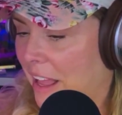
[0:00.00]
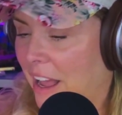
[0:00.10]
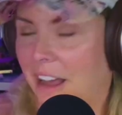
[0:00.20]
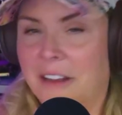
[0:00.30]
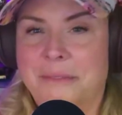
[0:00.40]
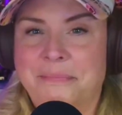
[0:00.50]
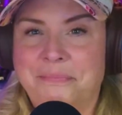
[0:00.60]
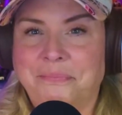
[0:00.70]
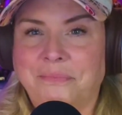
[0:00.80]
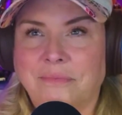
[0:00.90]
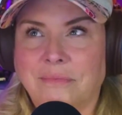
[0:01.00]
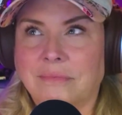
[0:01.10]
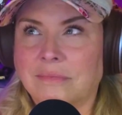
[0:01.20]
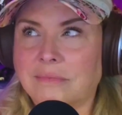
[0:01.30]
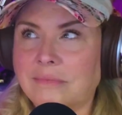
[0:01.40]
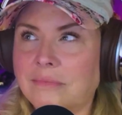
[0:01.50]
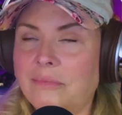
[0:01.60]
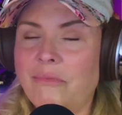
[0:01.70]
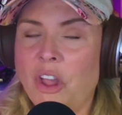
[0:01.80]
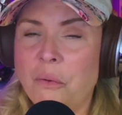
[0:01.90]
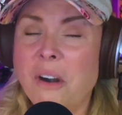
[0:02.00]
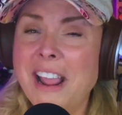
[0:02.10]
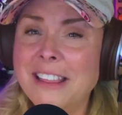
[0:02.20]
where I